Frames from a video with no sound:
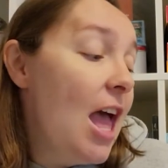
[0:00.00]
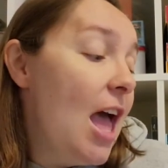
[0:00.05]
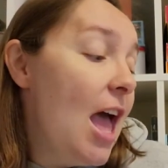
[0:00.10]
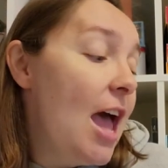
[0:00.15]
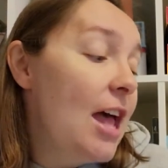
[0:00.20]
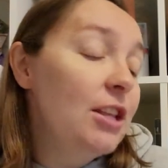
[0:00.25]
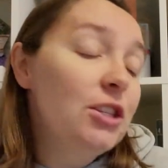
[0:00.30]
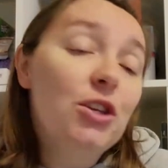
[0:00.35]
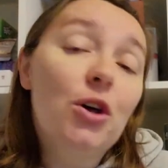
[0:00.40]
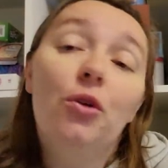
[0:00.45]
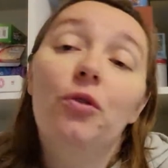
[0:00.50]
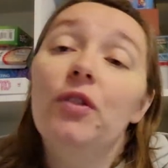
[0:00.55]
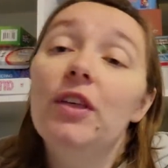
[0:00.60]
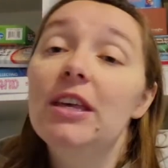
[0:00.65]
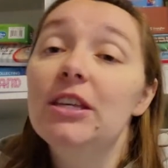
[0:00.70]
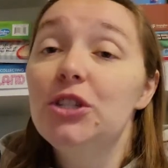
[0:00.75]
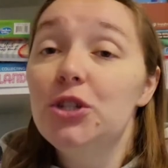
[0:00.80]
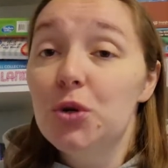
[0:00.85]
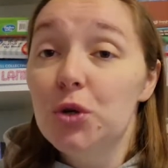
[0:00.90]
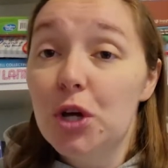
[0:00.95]
And so
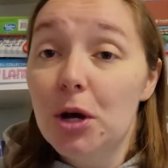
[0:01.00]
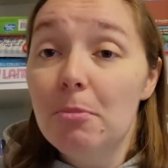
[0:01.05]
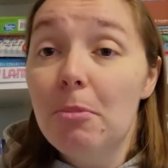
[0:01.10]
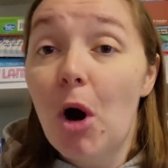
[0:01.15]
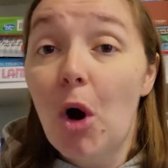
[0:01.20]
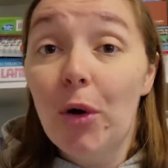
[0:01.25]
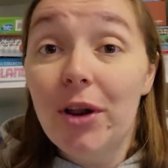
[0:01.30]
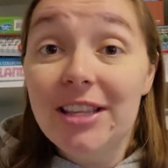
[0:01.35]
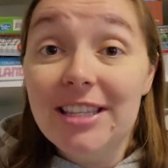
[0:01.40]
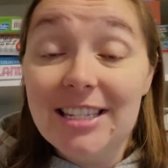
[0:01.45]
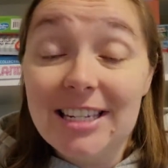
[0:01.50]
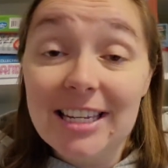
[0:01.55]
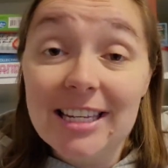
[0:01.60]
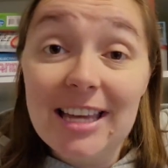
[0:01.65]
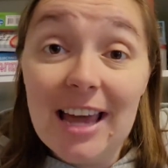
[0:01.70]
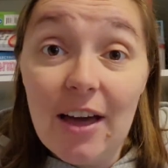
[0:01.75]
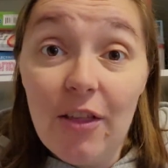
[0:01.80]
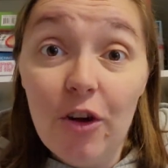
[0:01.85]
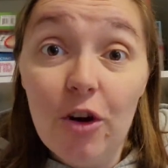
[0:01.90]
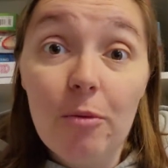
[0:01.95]
these two components
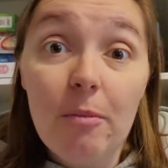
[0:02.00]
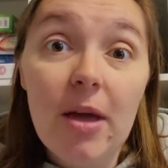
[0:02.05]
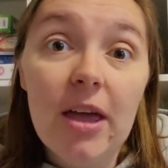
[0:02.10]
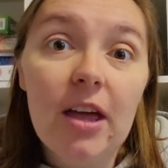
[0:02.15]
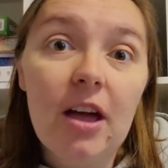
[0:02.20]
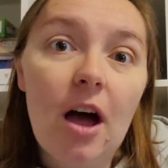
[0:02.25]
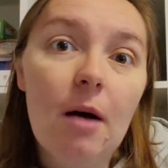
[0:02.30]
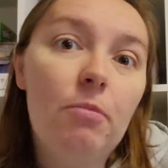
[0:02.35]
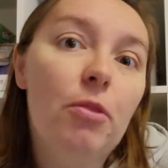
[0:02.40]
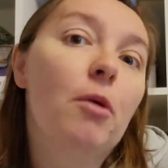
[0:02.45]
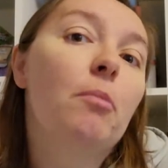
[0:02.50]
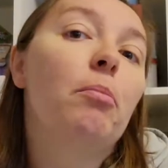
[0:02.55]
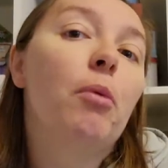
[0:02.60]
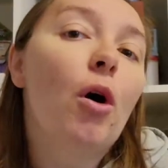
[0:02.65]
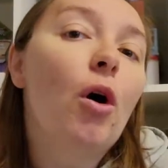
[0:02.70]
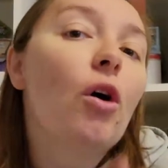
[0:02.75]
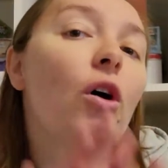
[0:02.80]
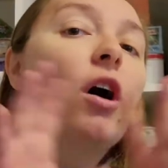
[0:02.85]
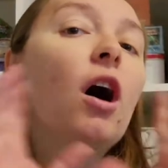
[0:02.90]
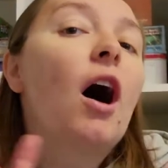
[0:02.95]
together make up the
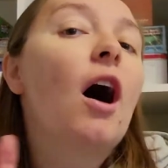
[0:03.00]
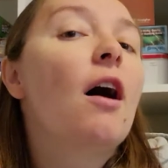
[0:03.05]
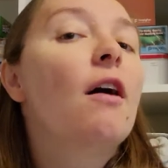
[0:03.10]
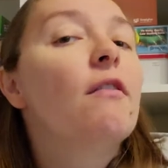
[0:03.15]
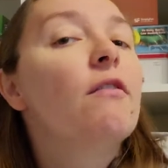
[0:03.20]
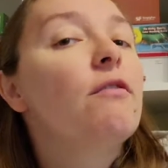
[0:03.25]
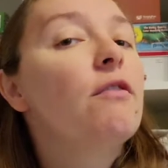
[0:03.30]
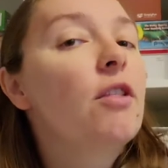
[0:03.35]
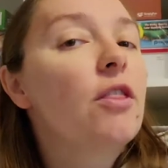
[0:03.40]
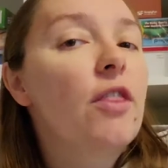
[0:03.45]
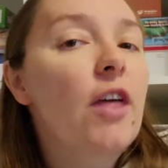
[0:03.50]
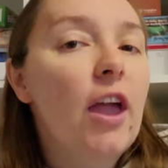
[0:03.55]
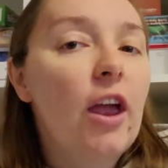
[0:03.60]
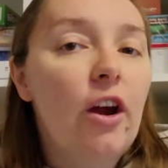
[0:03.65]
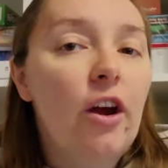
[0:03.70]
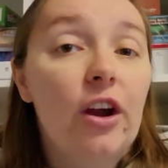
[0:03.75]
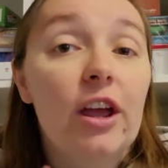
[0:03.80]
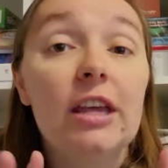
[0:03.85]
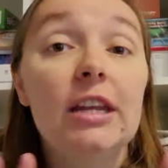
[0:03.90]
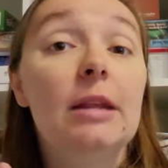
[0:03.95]
bulk of
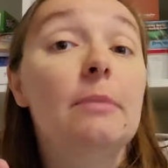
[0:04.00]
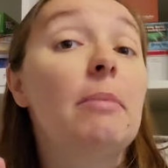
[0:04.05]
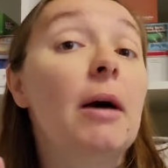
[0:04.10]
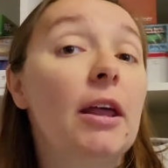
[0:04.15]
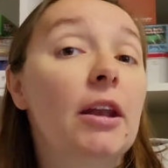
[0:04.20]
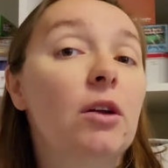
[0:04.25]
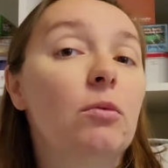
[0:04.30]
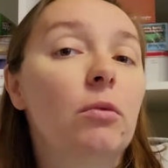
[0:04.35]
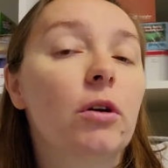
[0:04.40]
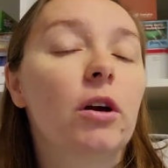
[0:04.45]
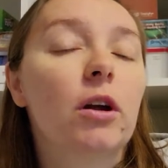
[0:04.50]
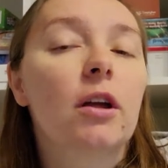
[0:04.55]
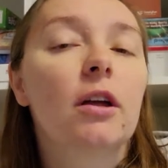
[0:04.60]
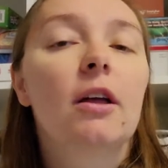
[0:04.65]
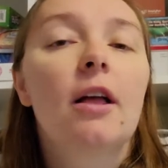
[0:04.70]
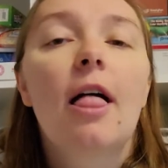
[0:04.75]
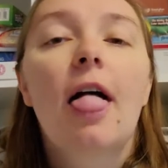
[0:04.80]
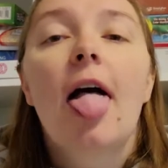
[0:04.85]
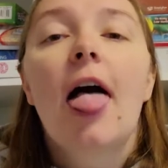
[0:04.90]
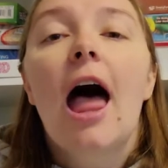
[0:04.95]
their independent work.
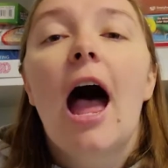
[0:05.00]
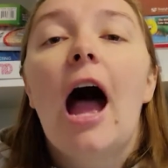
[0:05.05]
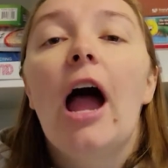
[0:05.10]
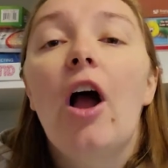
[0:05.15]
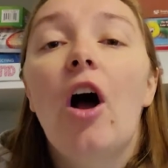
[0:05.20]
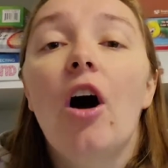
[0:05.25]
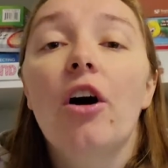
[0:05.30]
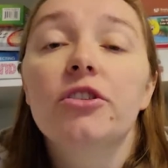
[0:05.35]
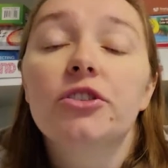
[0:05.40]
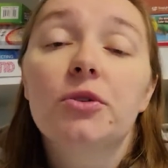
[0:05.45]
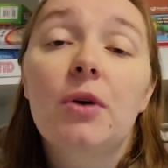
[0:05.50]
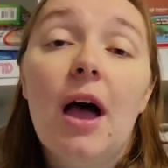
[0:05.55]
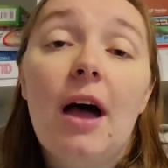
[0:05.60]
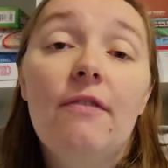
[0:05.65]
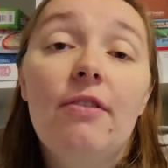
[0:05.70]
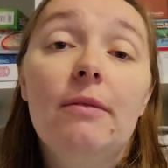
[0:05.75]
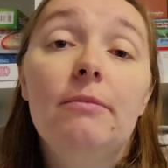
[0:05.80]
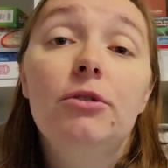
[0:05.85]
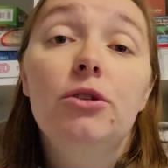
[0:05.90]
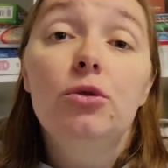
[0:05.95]
I also
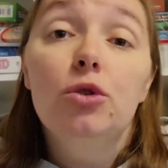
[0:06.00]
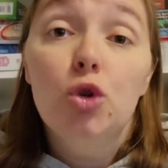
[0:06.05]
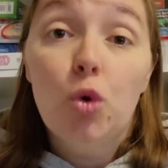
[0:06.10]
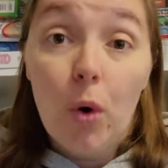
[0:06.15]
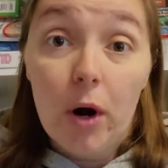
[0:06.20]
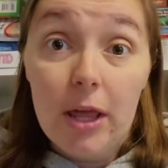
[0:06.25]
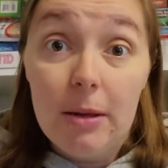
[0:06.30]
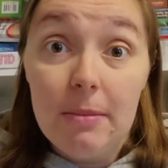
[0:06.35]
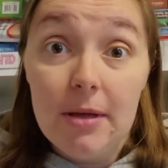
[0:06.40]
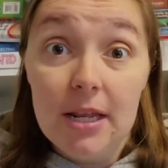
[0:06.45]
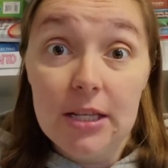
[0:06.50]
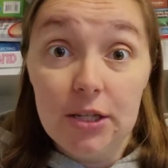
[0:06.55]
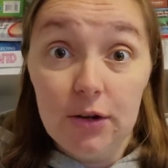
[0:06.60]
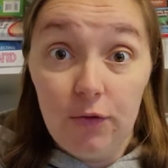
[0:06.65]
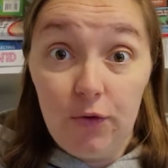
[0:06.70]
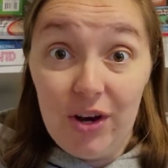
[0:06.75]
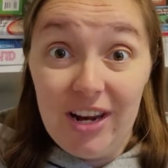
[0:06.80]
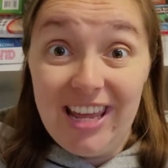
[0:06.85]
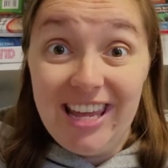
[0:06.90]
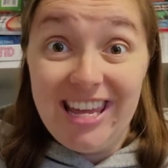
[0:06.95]
have them do 20 minutes
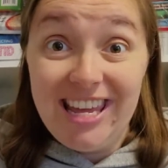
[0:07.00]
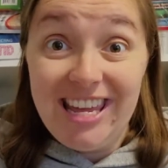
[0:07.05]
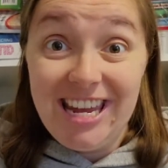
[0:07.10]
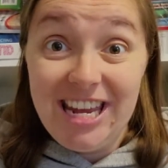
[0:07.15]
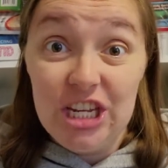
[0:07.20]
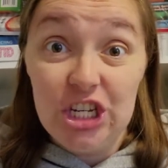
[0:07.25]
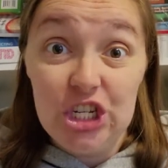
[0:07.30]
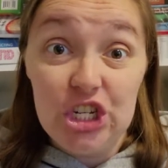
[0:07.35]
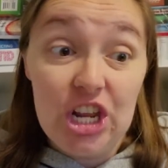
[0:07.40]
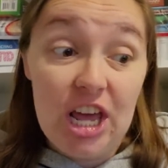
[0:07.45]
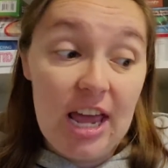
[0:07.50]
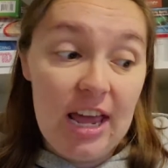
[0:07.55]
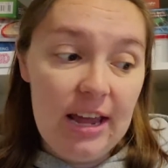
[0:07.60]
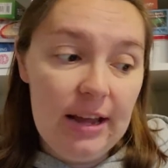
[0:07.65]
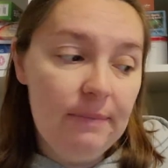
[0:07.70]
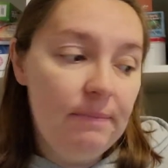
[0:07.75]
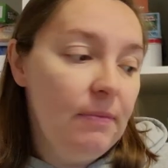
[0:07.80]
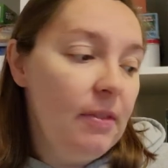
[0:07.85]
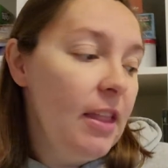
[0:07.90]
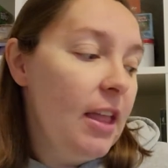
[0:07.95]
of reading each
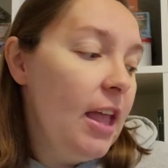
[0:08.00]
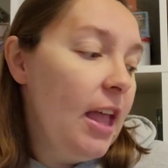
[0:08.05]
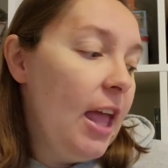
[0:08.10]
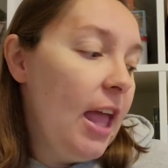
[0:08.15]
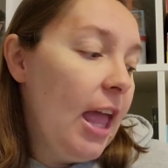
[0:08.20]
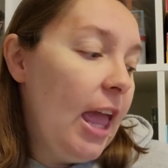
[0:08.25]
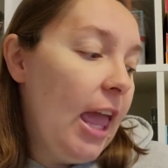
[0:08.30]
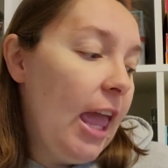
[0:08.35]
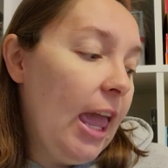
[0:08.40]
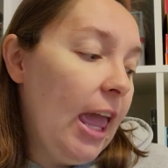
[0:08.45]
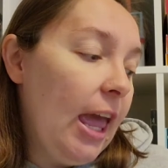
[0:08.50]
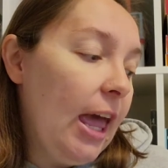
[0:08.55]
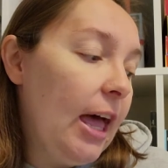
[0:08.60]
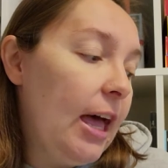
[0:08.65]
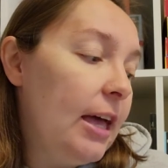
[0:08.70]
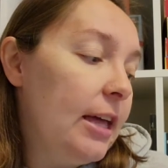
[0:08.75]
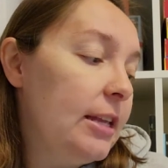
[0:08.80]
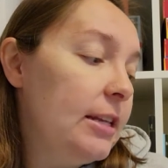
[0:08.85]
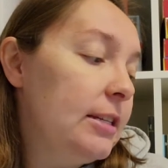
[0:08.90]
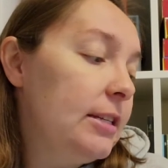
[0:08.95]
day.
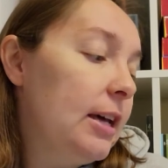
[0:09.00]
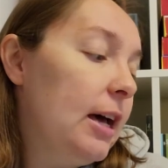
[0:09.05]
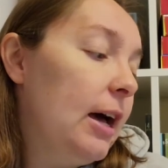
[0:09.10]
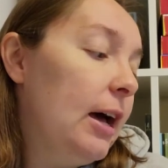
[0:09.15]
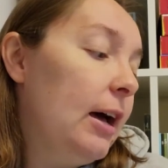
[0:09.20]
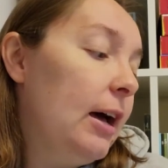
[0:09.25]
And